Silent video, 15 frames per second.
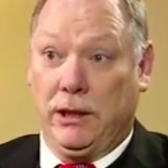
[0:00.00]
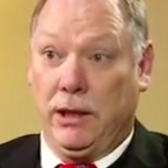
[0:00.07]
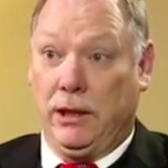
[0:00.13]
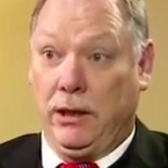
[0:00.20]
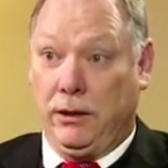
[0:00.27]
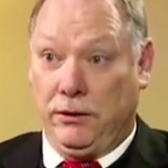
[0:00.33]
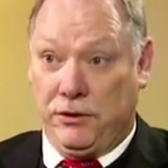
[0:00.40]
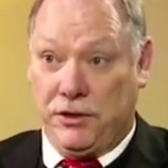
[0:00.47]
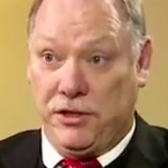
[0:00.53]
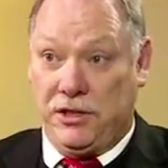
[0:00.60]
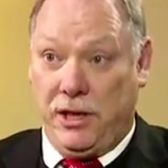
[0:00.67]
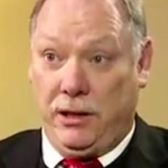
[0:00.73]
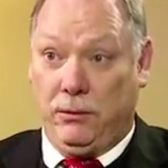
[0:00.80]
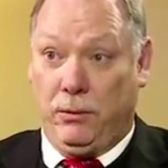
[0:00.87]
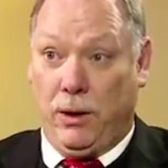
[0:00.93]
any other
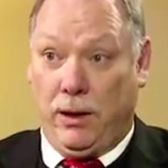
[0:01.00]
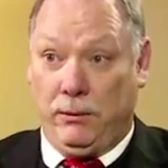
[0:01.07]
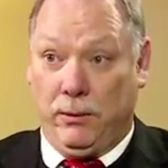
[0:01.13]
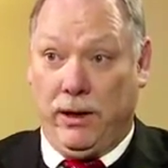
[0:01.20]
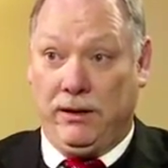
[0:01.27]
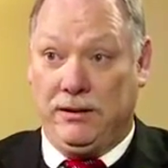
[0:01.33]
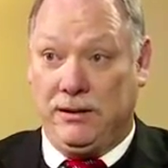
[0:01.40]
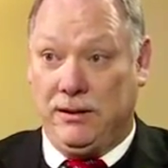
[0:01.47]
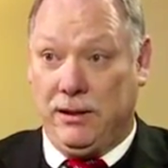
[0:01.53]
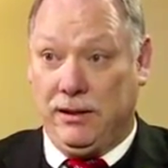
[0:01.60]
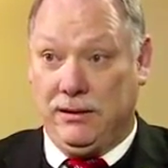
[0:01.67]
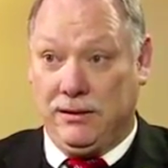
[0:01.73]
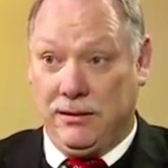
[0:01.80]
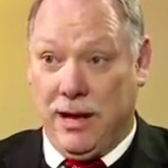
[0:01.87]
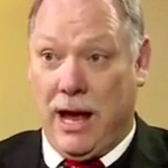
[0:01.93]
statewide race that
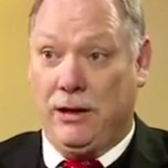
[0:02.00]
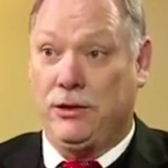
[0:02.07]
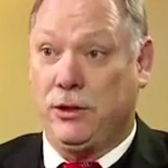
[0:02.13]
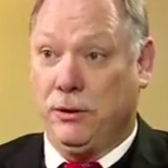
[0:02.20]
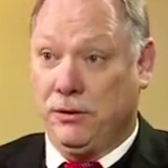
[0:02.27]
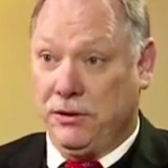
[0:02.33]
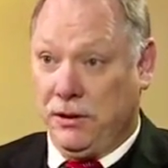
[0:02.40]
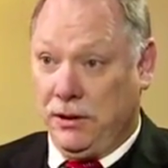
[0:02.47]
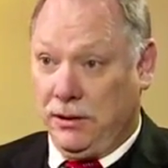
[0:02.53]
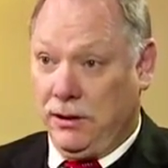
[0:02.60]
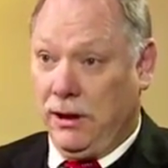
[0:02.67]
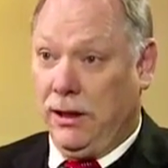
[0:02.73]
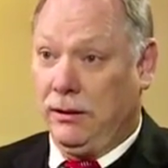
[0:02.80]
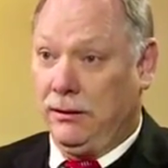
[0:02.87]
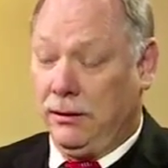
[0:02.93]
is not chosen at
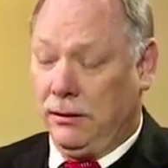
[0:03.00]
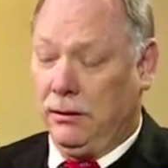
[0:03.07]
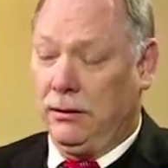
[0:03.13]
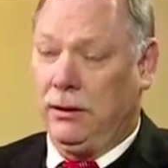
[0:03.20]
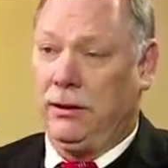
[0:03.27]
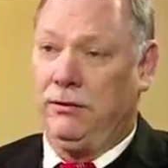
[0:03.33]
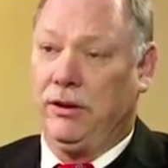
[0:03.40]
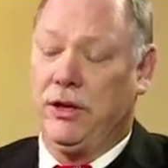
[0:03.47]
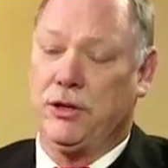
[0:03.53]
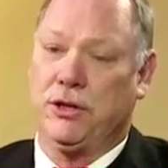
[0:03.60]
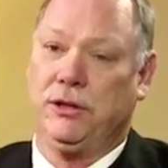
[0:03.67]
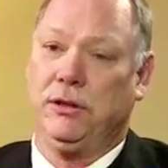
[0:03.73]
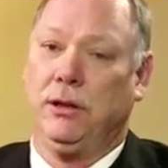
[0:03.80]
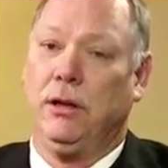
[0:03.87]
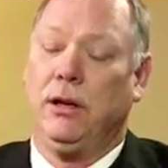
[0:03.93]
the
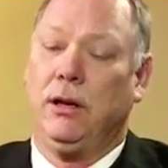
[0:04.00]
convention,